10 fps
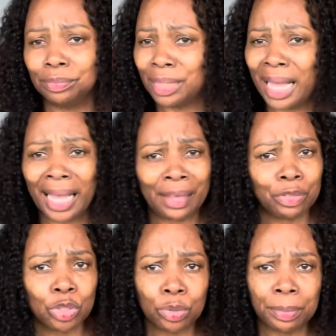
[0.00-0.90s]
I have
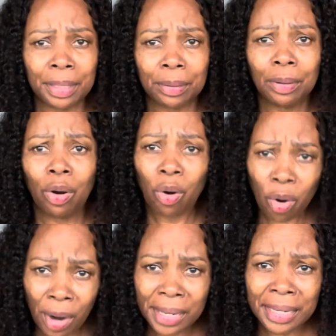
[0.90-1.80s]
to do better
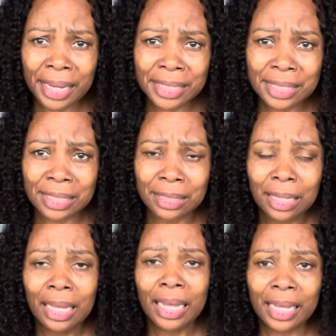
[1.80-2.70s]
organizing
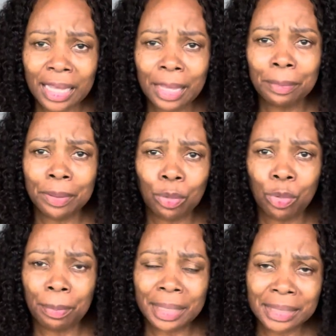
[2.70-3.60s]
and keeping up
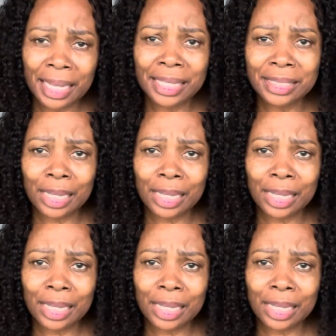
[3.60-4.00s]
with my dates.